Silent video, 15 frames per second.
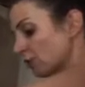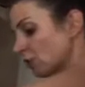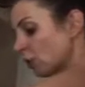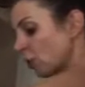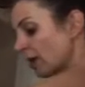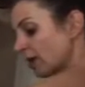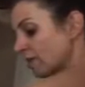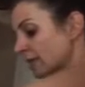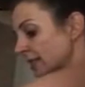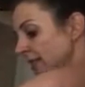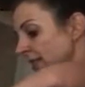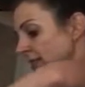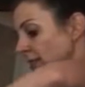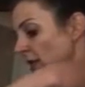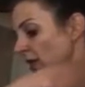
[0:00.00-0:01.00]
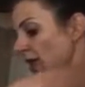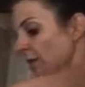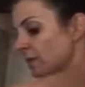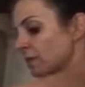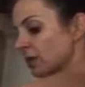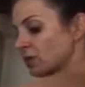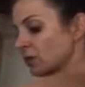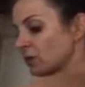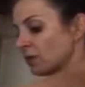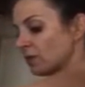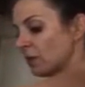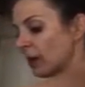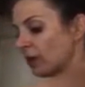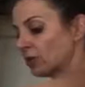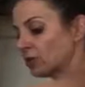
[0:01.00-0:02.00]
So you want to mix this all up and make sure that
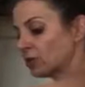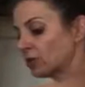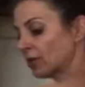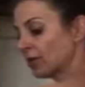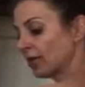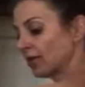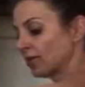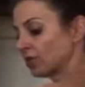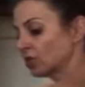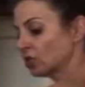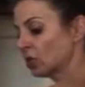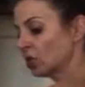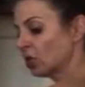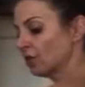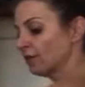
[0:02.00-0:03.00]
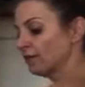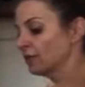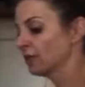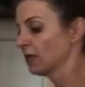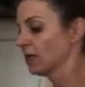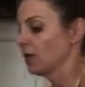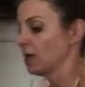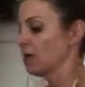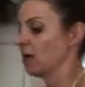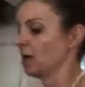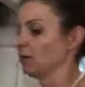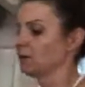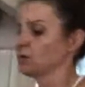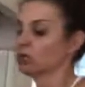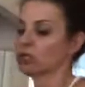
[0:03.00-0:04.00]
the powdered sugar kind of dissolves,
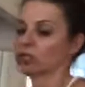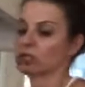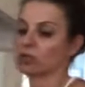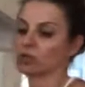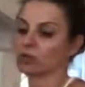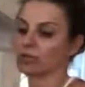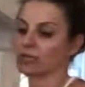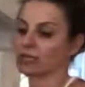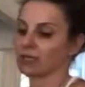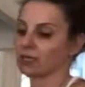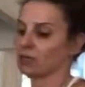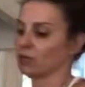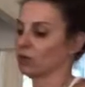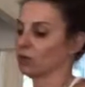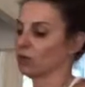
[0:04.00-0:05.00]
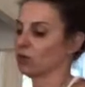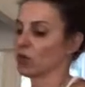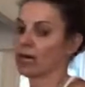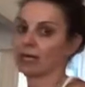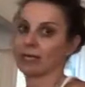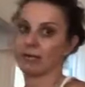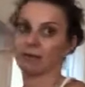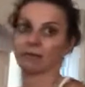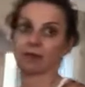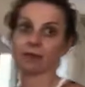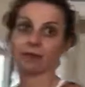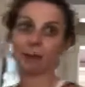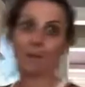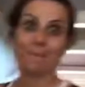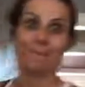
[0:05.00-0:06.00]
so that you don't get, you know, grainy
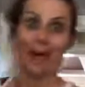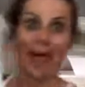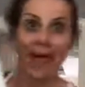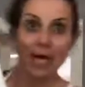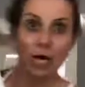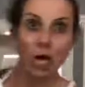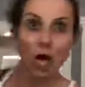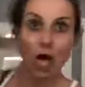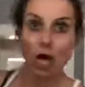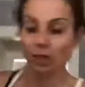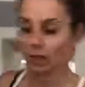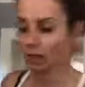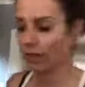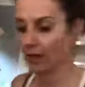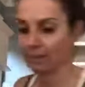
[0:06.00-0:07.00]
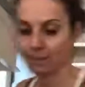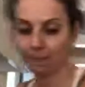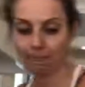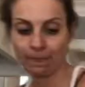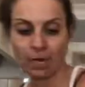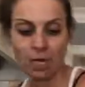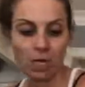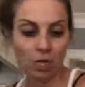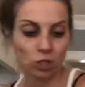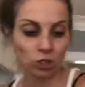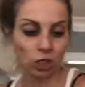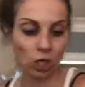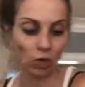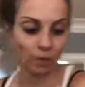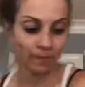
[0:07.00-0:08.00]
at all. Okay.
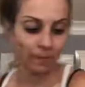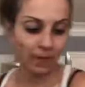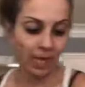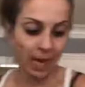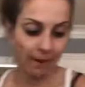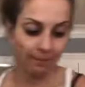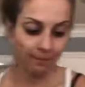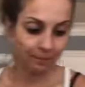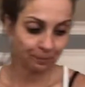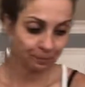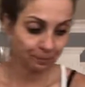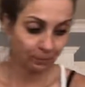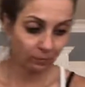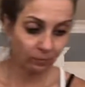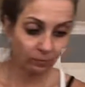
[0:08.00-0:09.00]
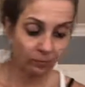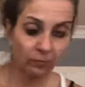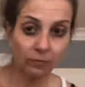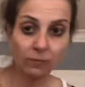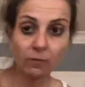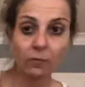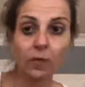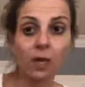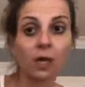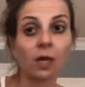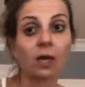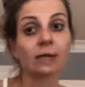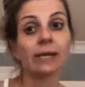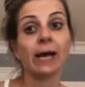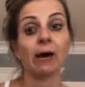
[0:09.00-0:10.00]
So then,
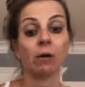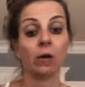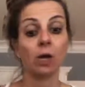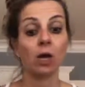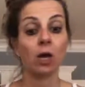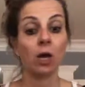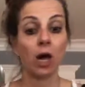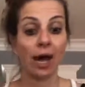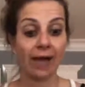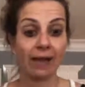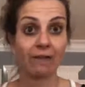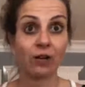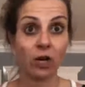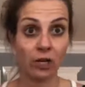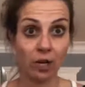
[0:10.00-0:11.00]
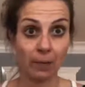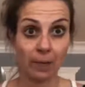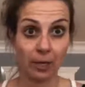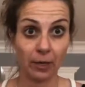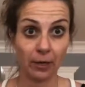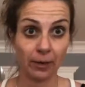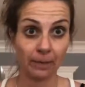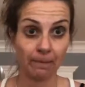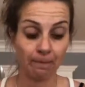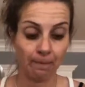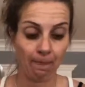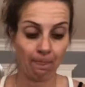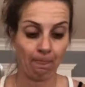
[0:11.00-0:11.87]
now I have cut up here